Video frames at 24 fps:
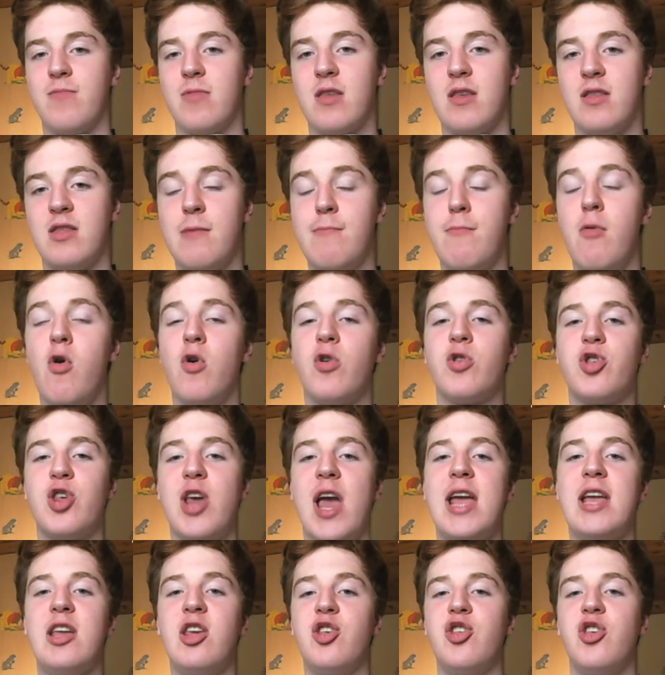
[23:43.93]
the more
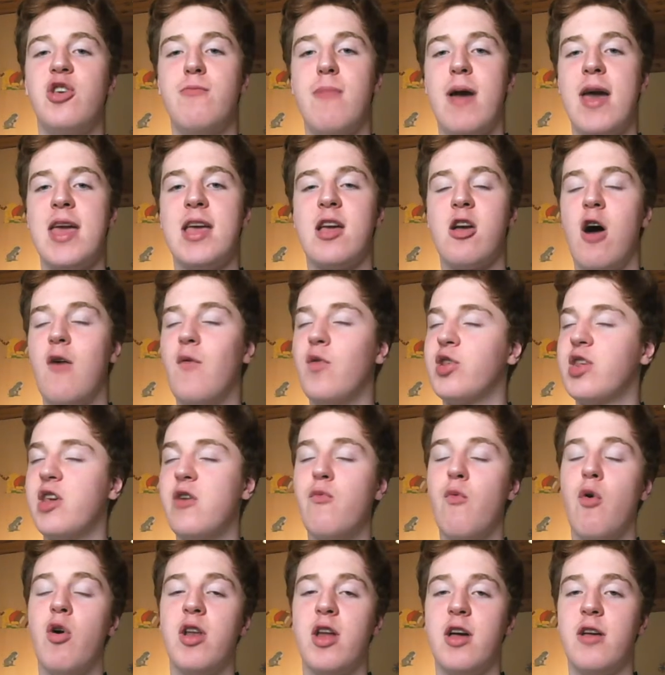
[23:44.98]
changes you make, obviously you
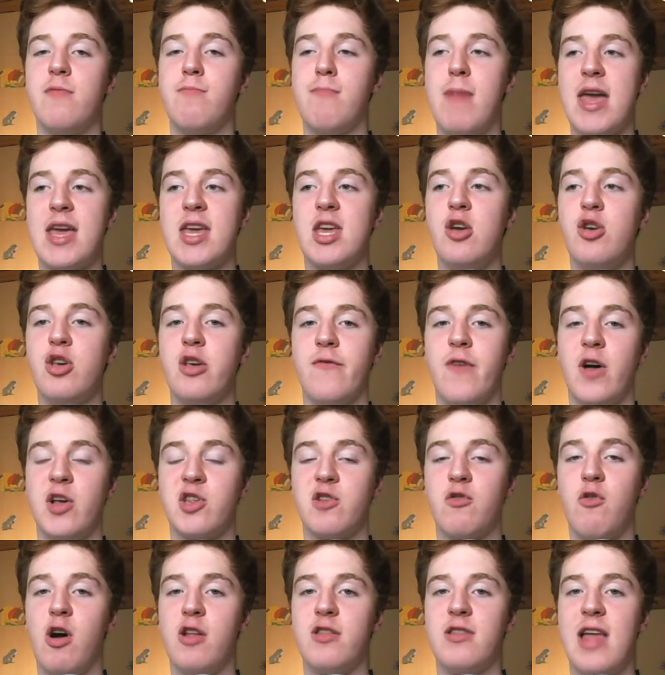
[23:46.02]
want to make use of our
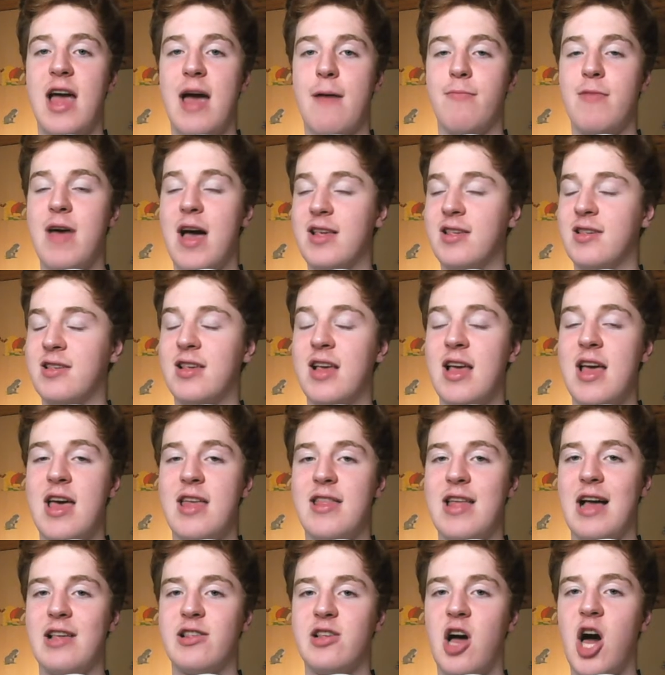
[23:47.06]
squad depth. That's
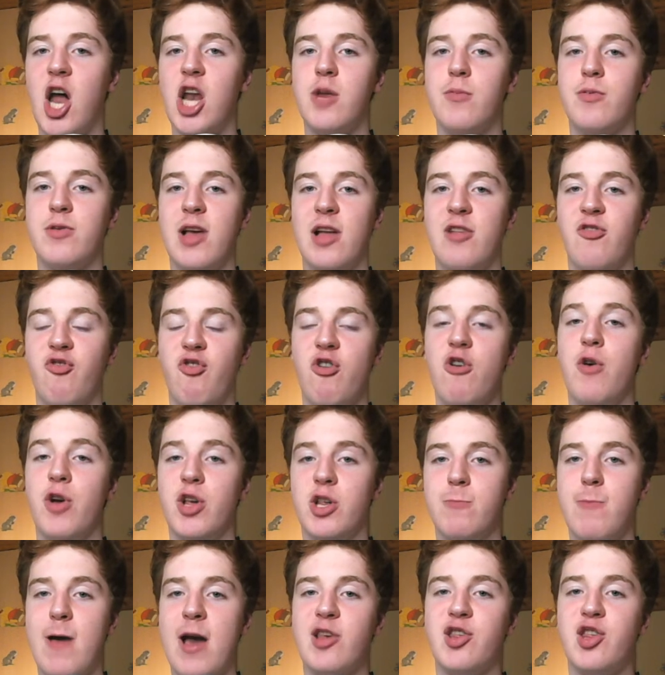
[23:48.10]
100% true,
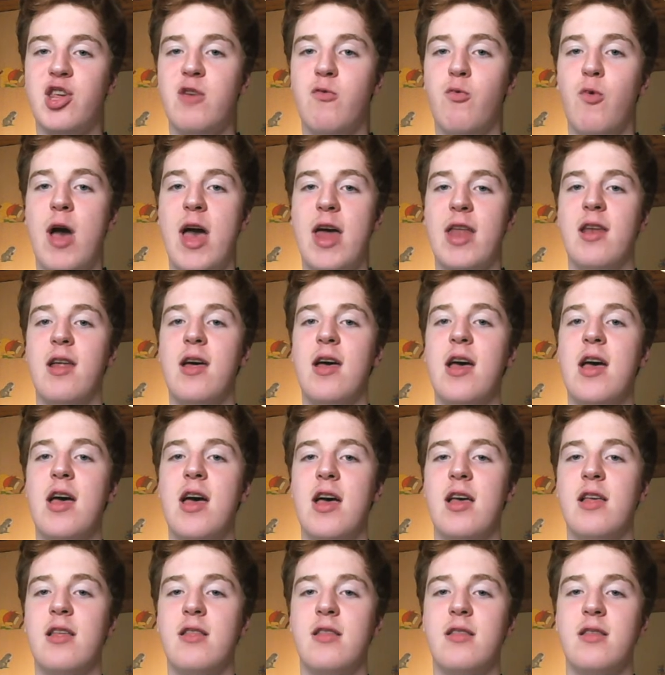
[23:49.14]
especially when
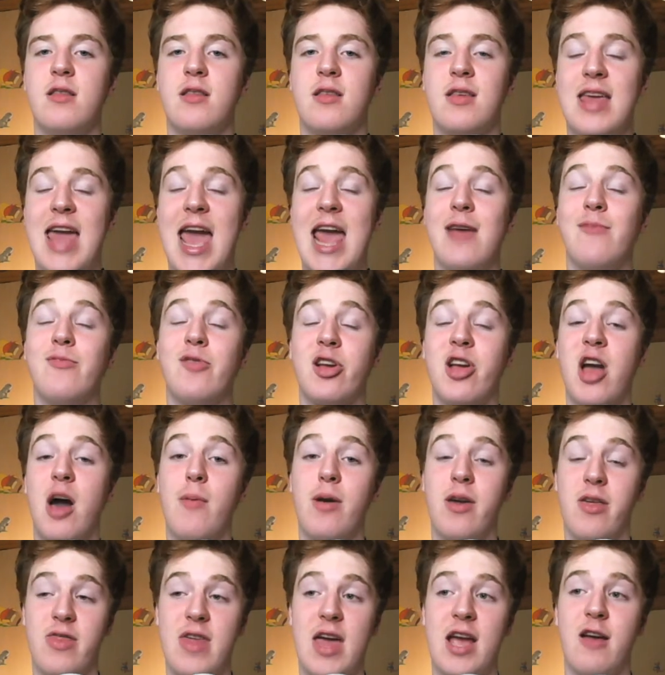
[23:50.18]
games are
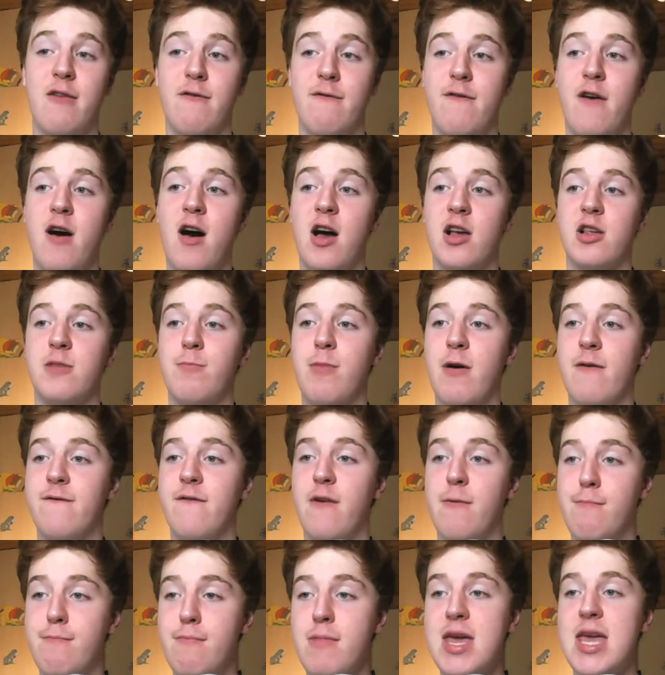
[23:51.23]
coming thick and fast. But for
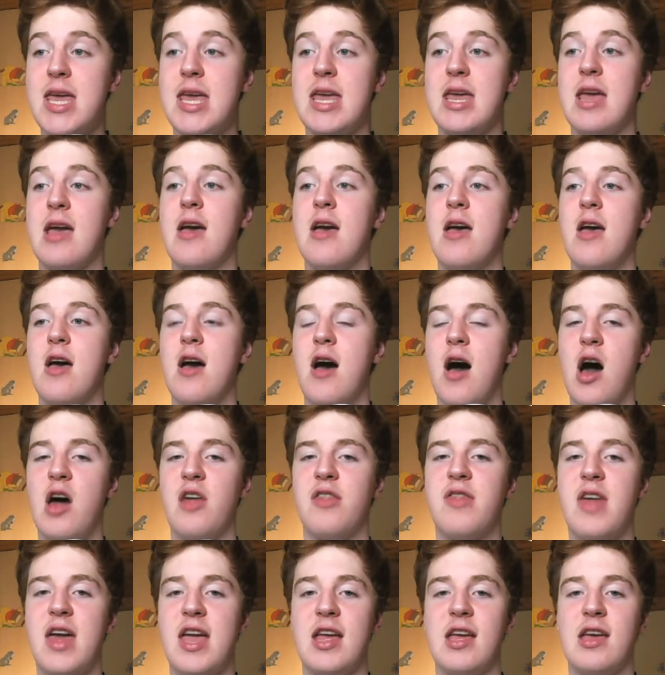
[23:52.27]
me, I
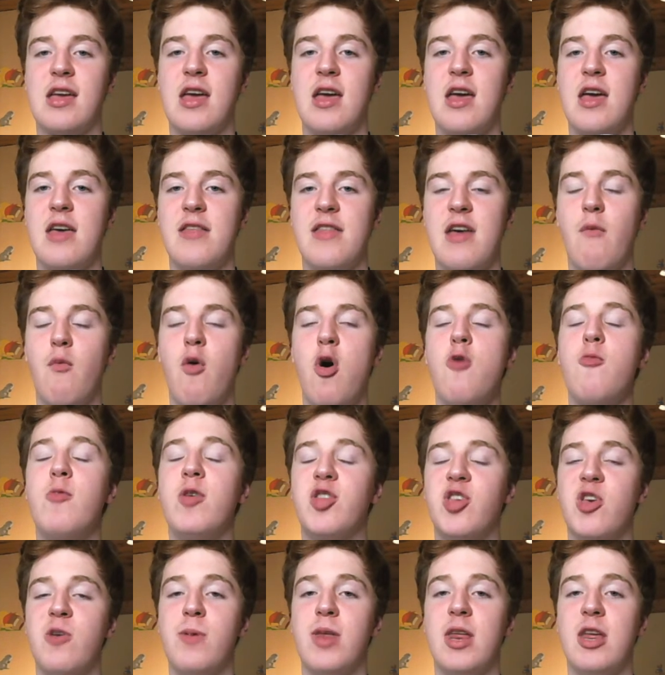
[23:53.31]
think there won't be
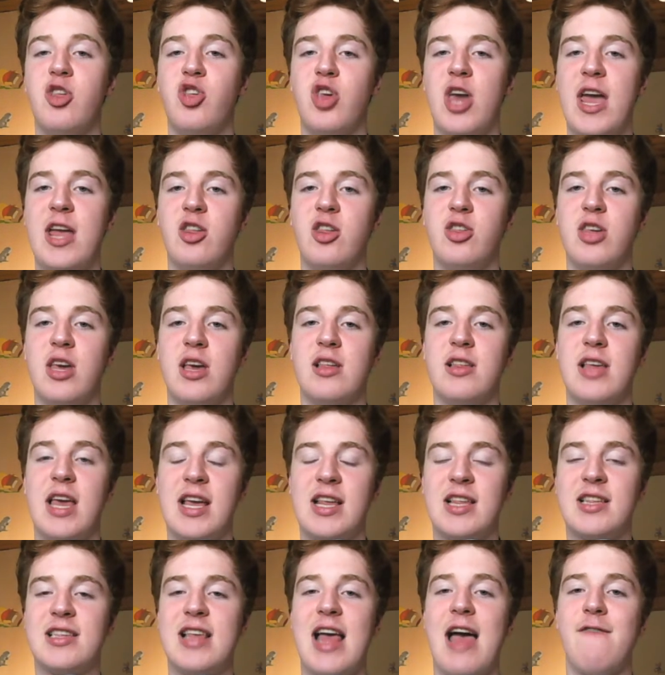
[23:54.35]
too many changes
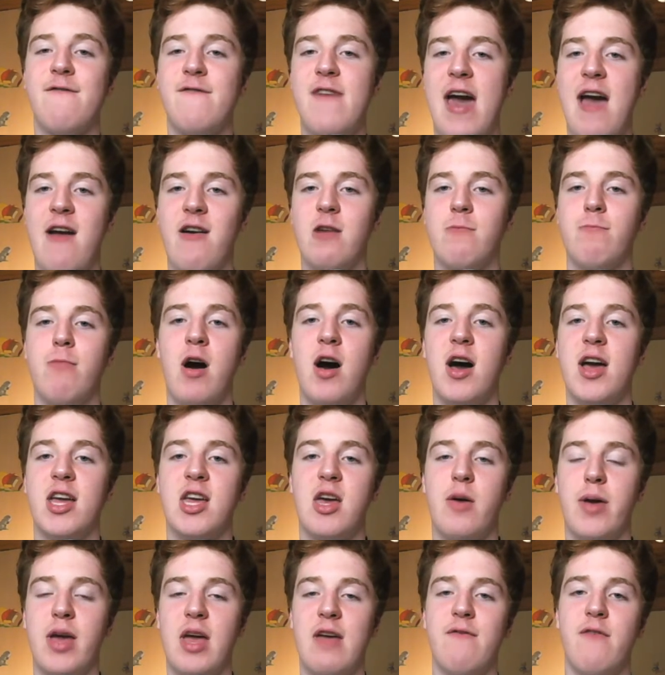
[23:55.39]
except for Eric Bailly
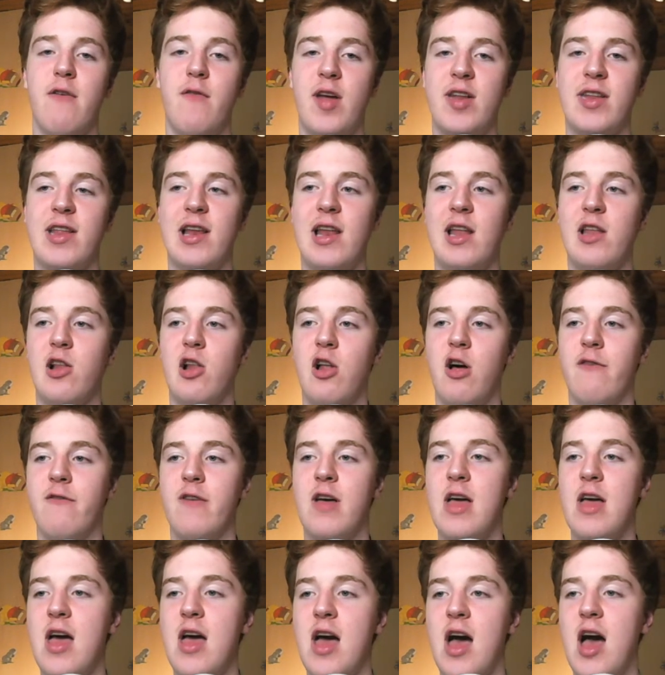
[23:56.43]
coming in for Victor Lindelof.
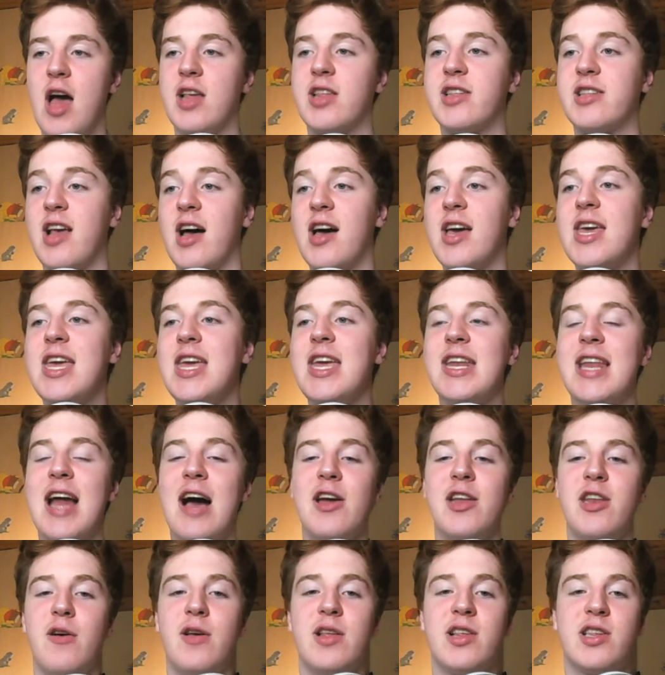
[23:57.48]
Saeed, how you
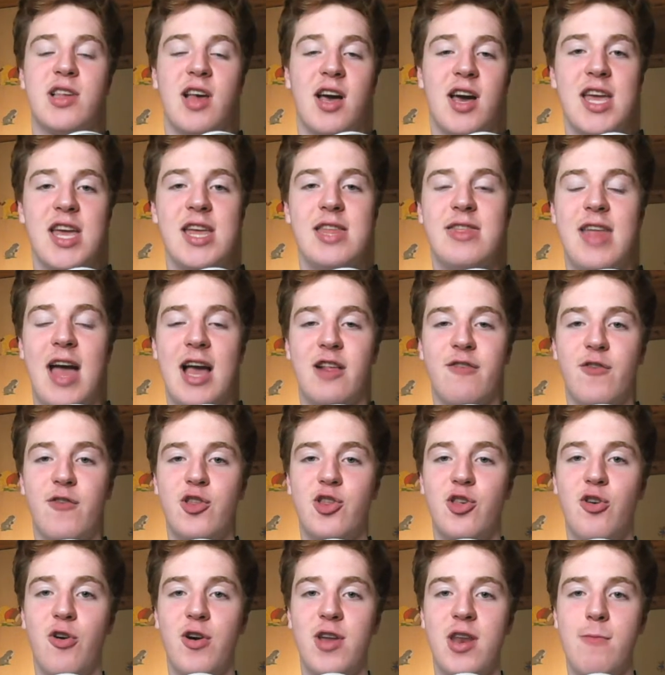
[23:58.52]
doing, Saeed? Thanks for
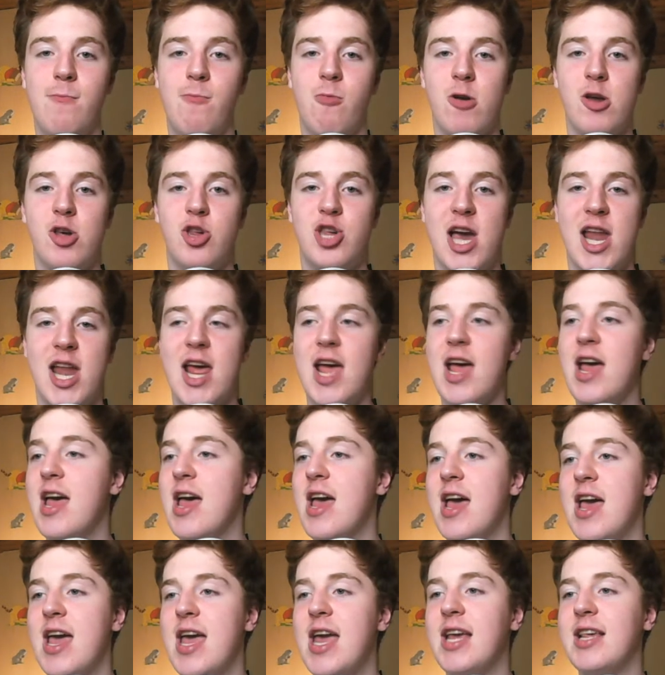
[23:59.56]
joining, appreciate it.
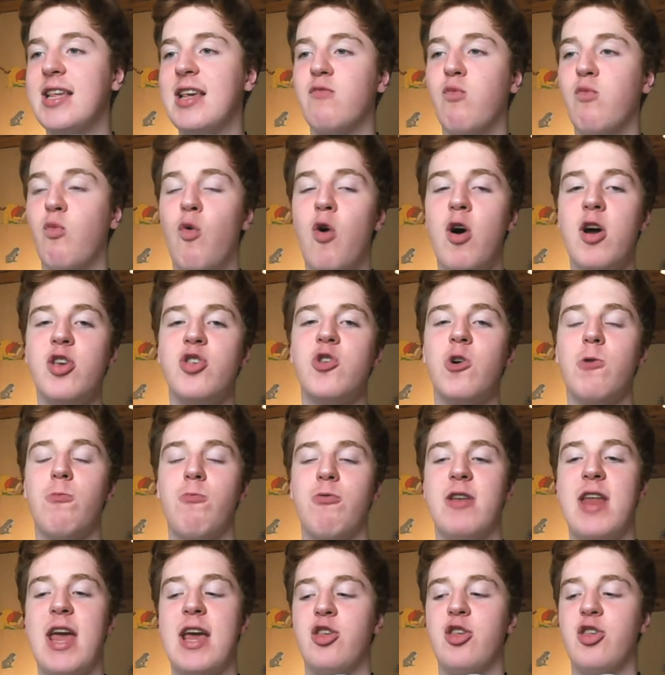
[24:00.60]
He says, what is your
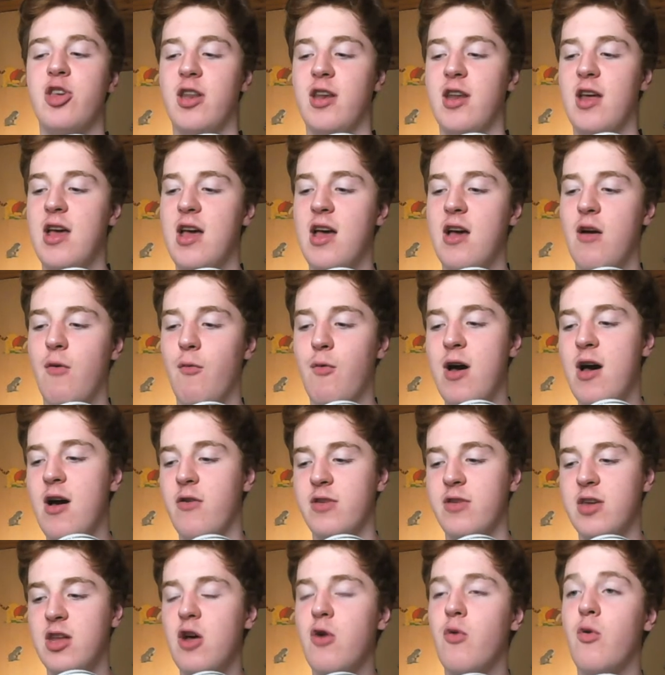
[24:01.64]
prediction? Well,
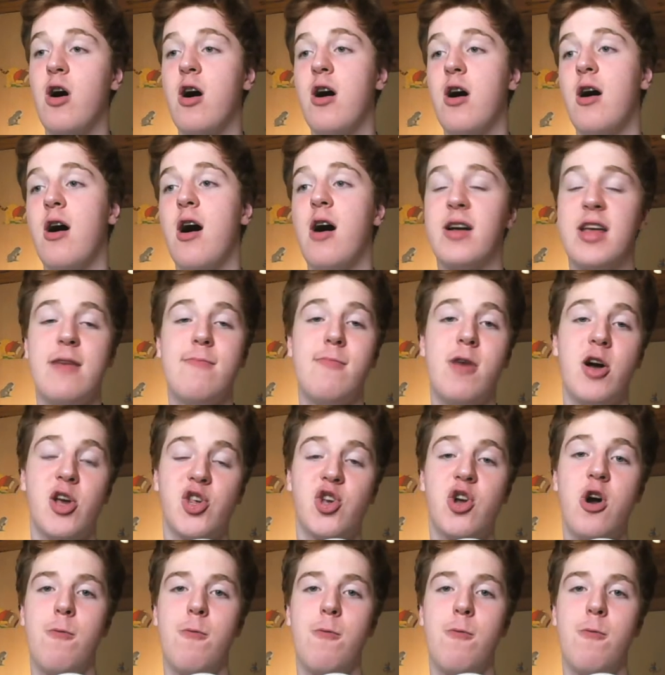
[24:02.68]
you know what? I'll give my score